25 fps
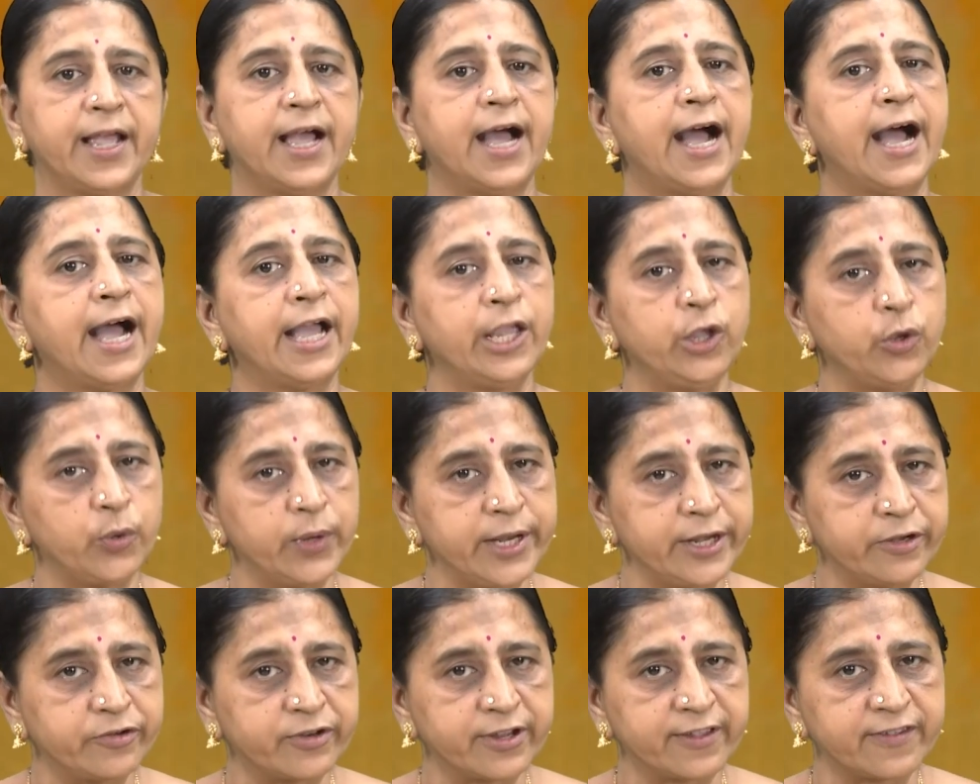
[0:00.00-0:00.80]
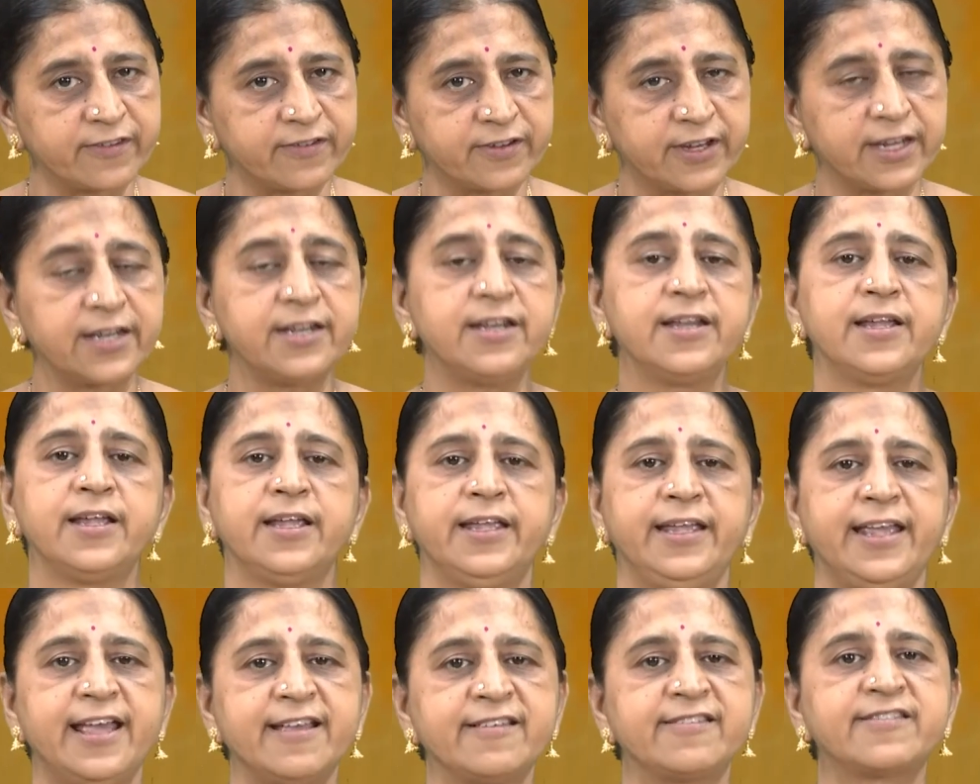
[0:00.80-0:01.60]
Are you interested?
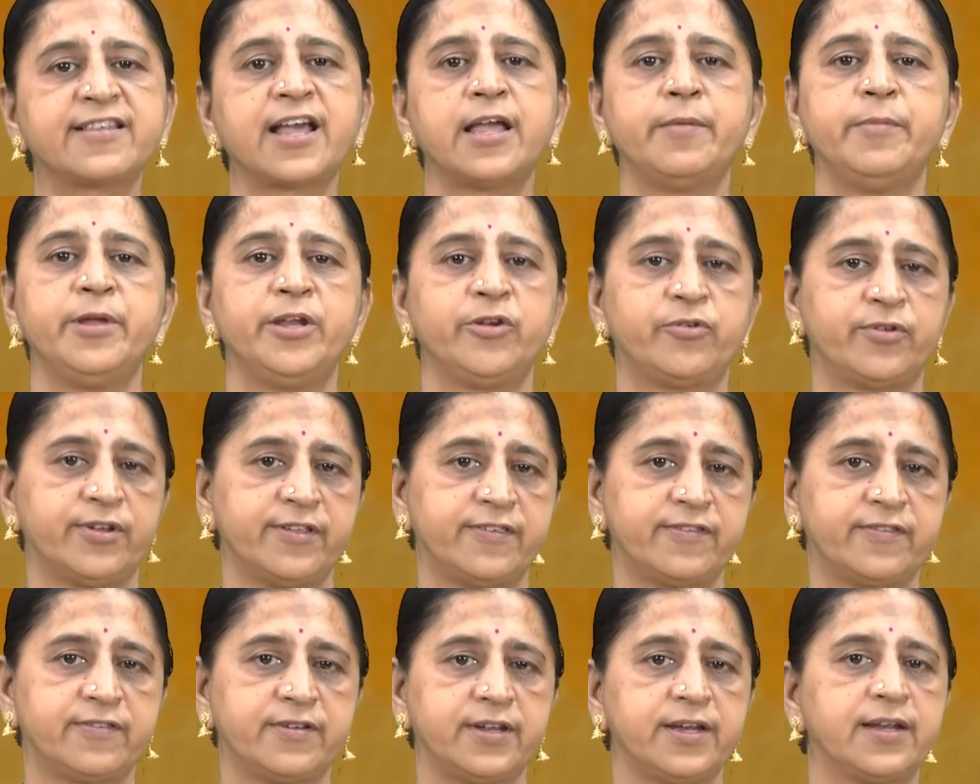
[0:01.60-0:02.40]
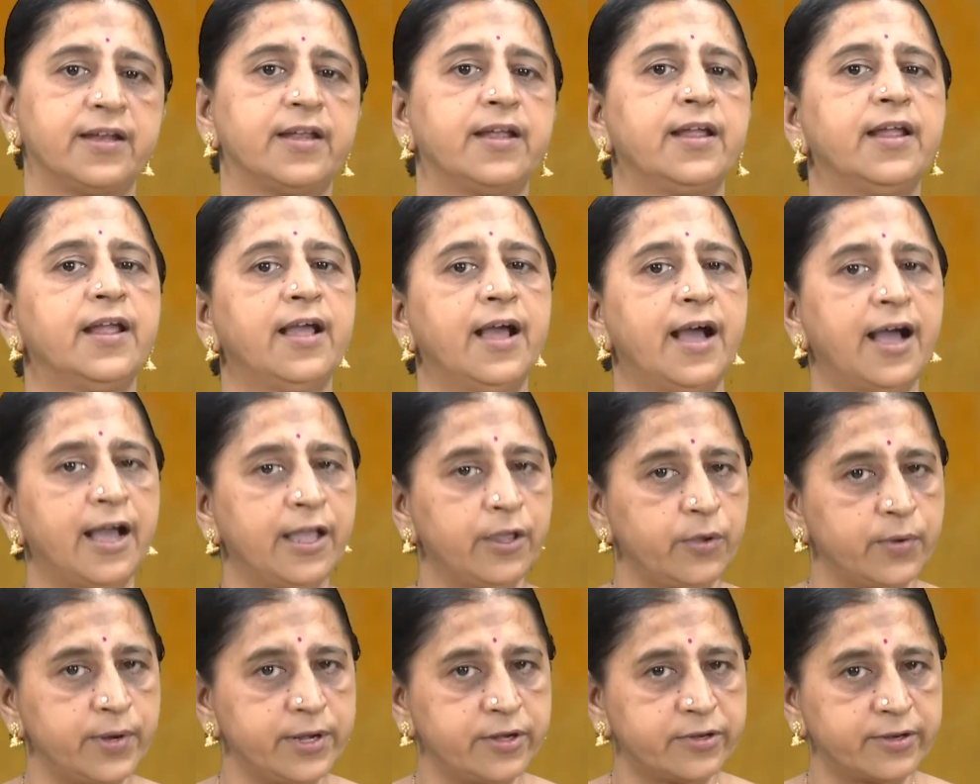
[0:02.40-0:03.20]
Yes, I am interested. Are
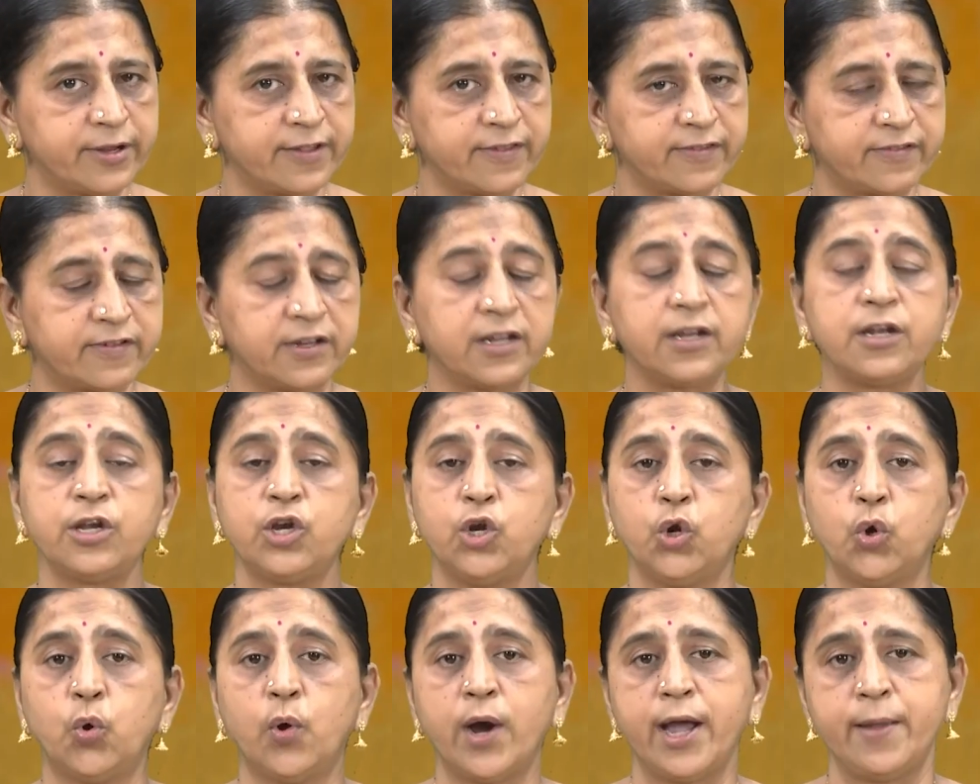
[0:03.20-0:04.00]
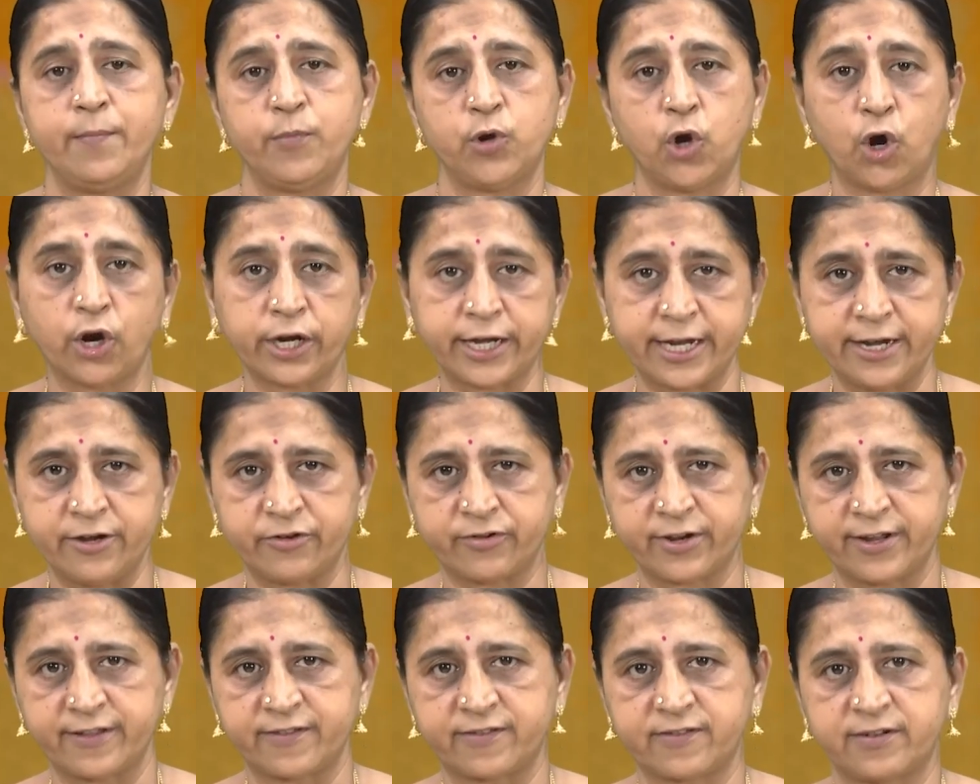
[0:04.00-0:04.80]
you interested? No, I am not
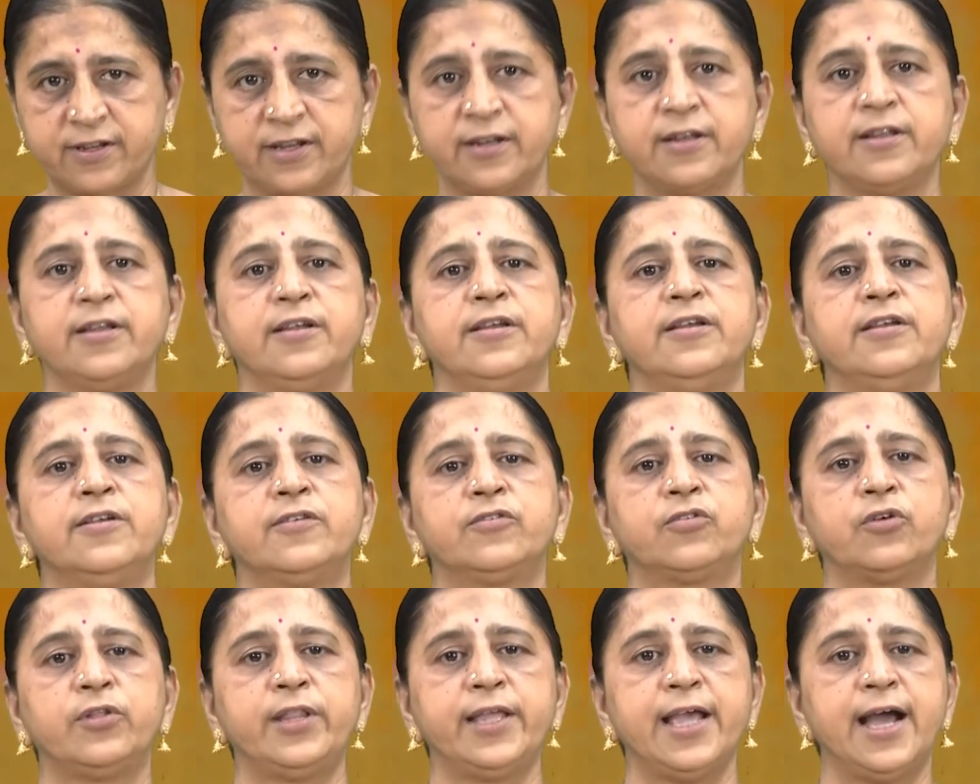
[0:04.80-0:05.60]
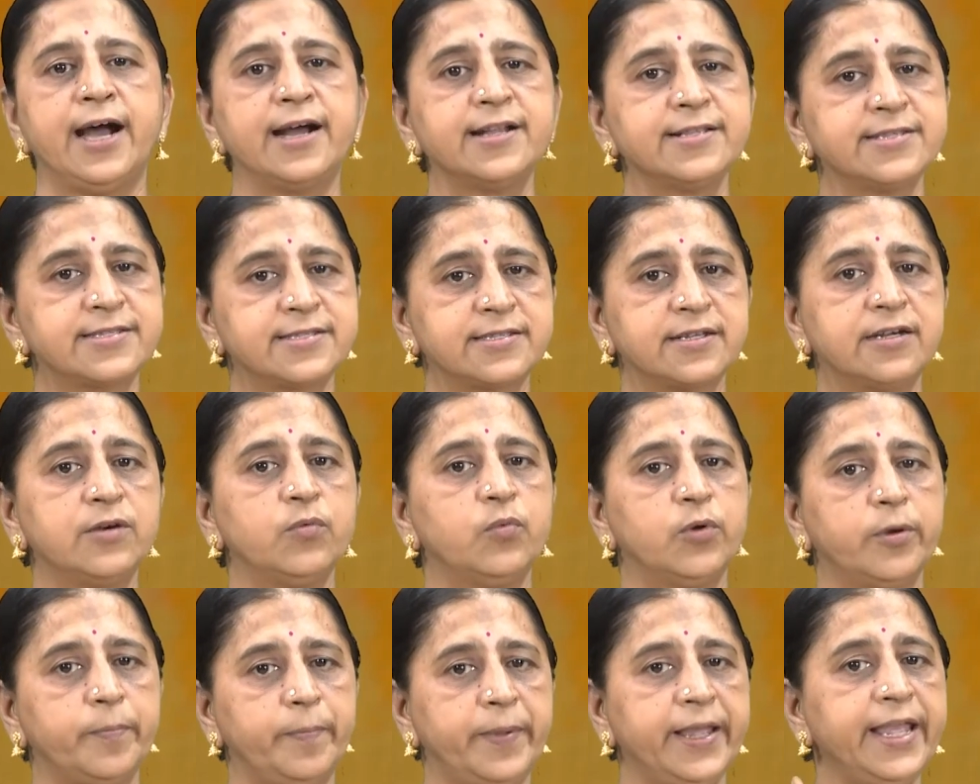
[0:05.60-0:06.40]
interested. So the answer
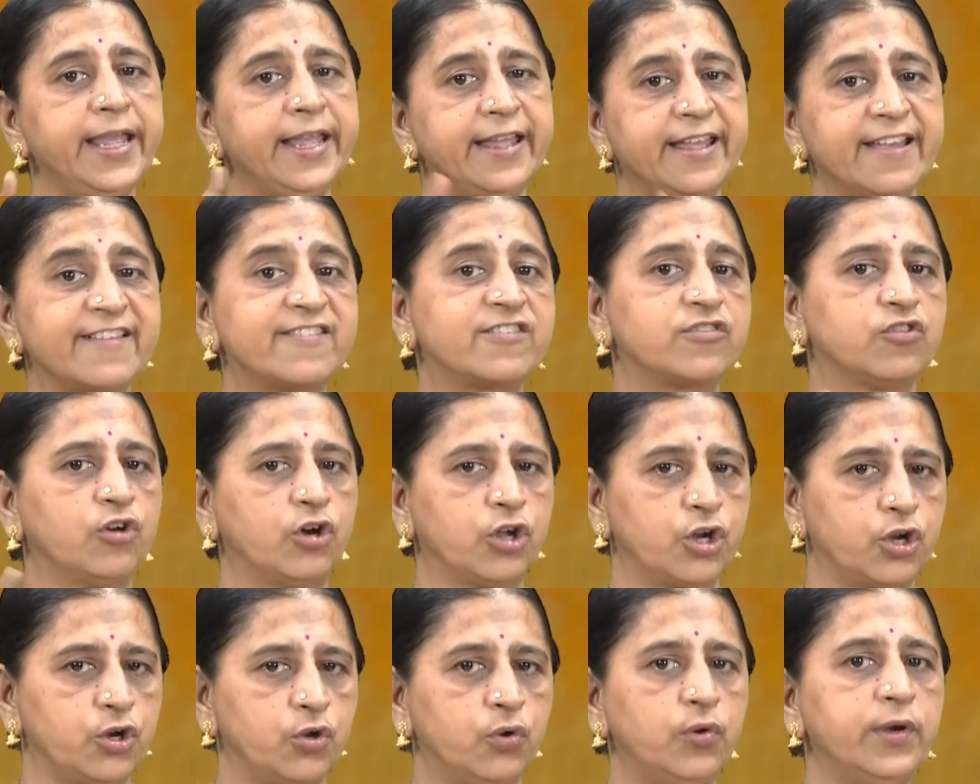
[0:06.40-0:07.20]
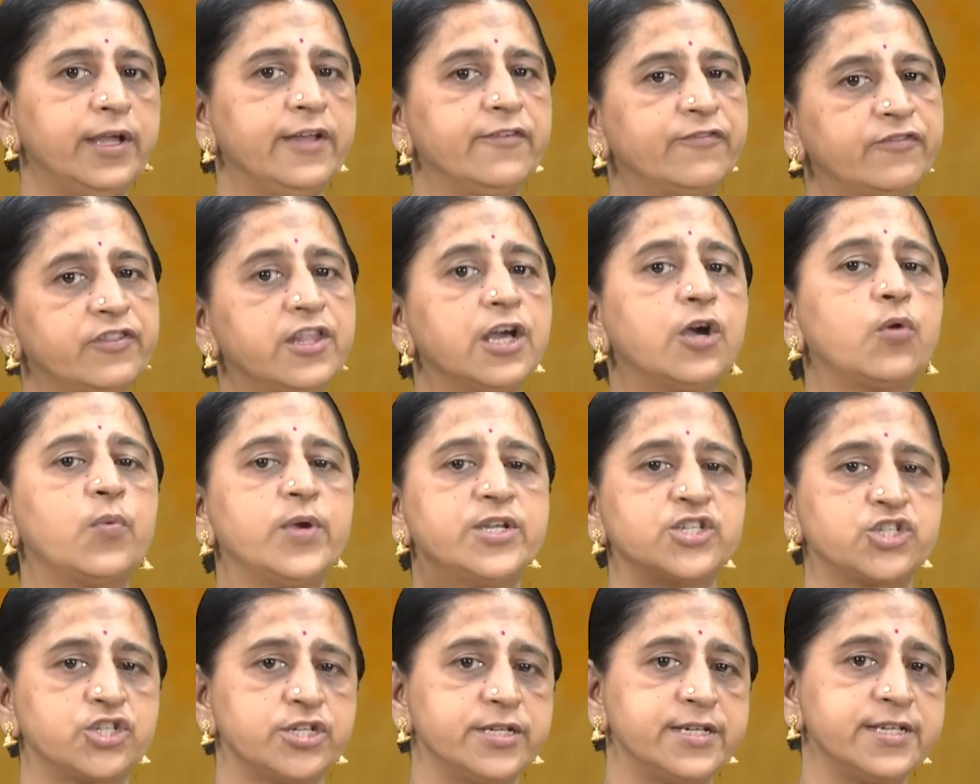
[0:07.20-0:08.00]
would be yes or no if the
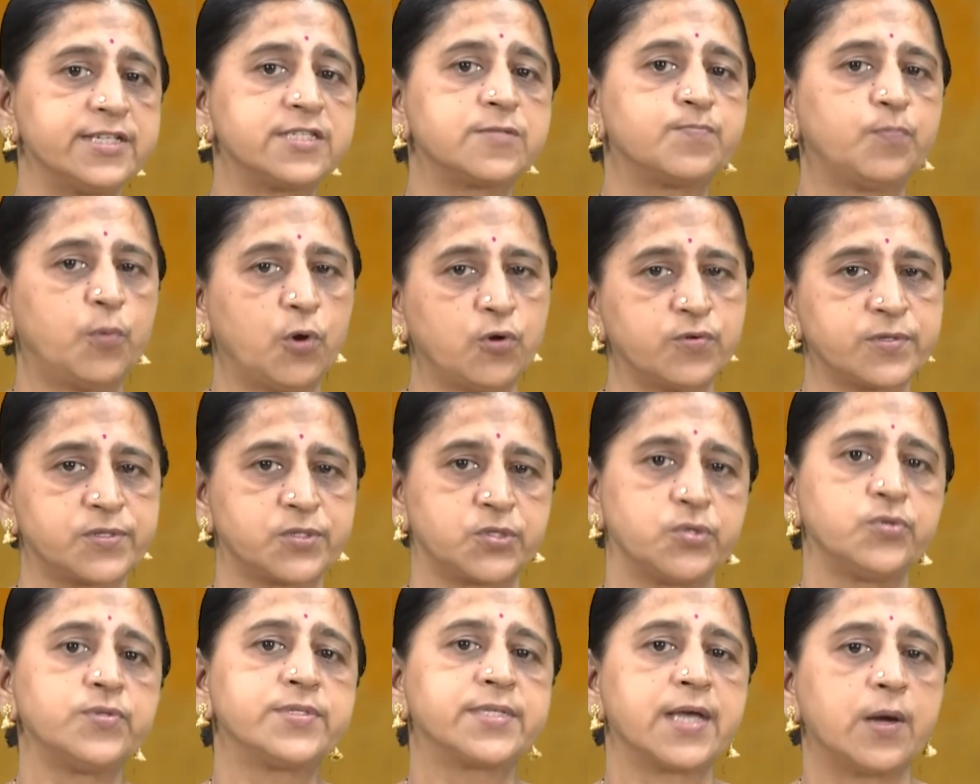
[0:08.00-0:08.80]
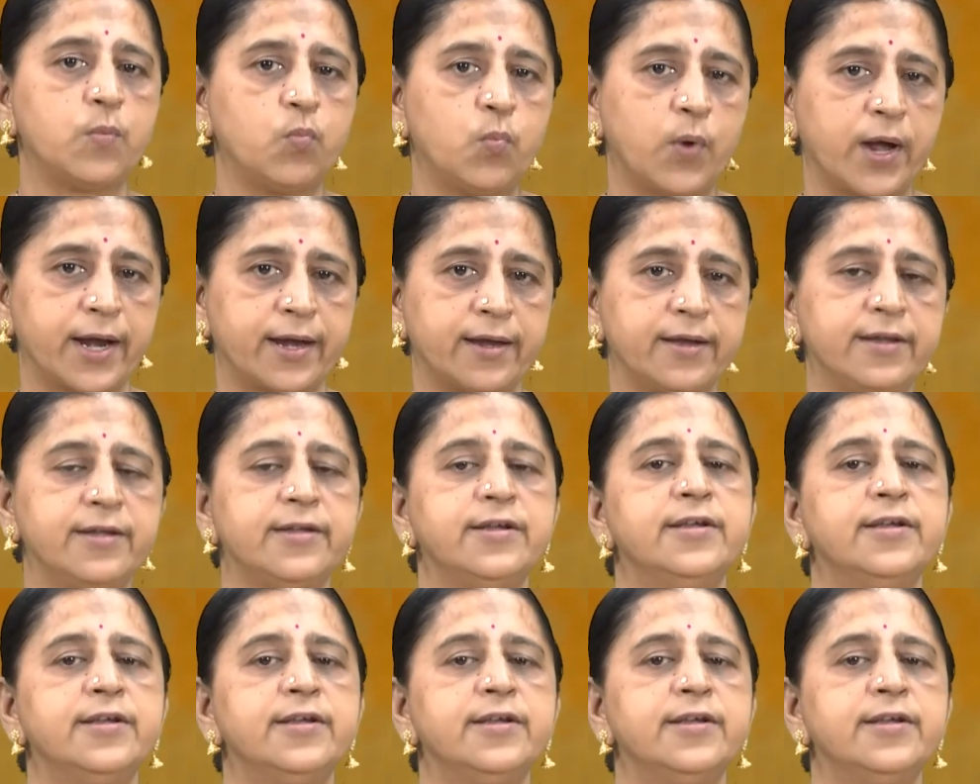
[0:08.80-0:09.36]
question is posed to someone.